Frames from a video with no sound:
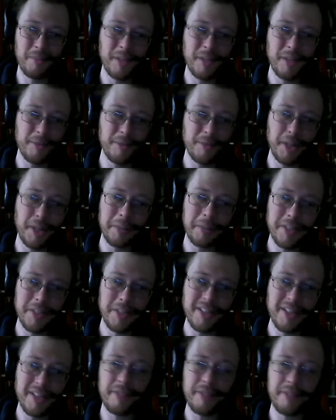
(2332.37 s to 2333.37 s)
If you like my
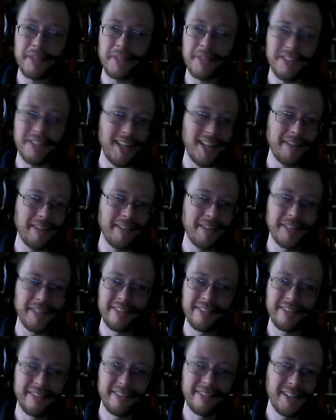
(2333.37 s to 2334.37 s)
stuff, there's a lot of
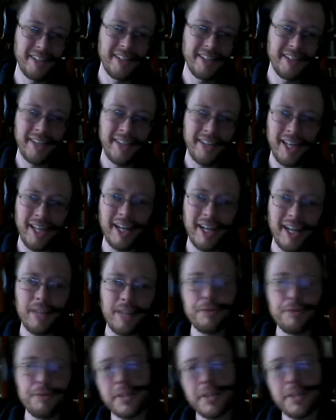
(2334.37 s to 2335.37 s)
it. And I
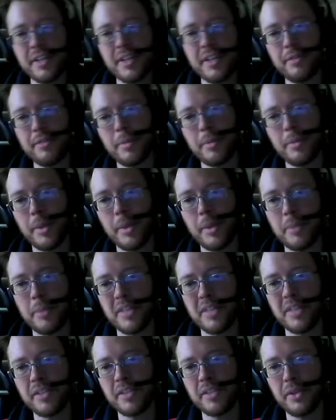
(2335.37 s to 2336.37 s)
have free stuff on my
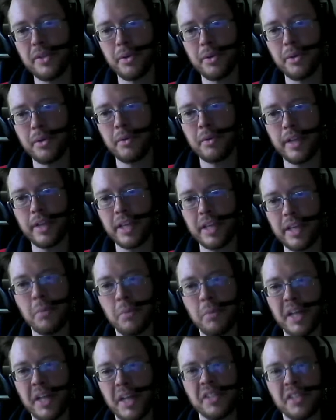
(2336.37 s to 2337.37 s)
website too, like
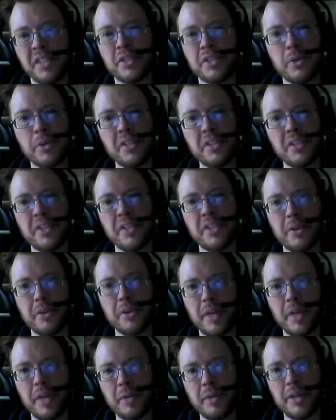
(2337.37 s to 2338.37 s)
companion stories that go
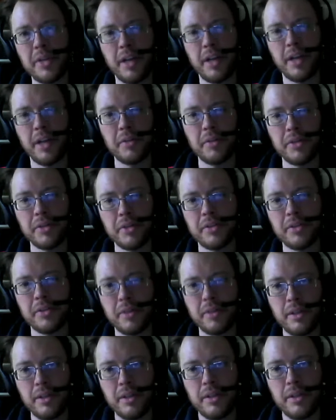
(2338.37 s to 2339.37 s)
along with the novels.
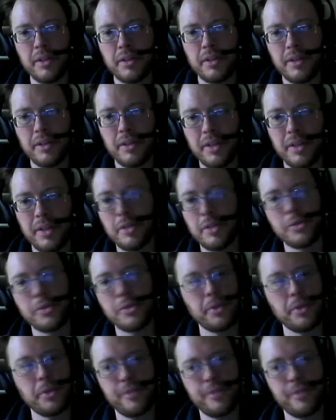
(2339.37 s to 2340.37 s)
Those
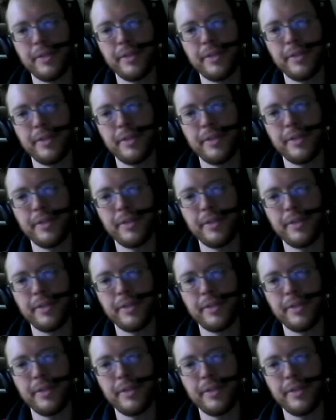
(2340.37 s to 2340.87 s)
are always fun.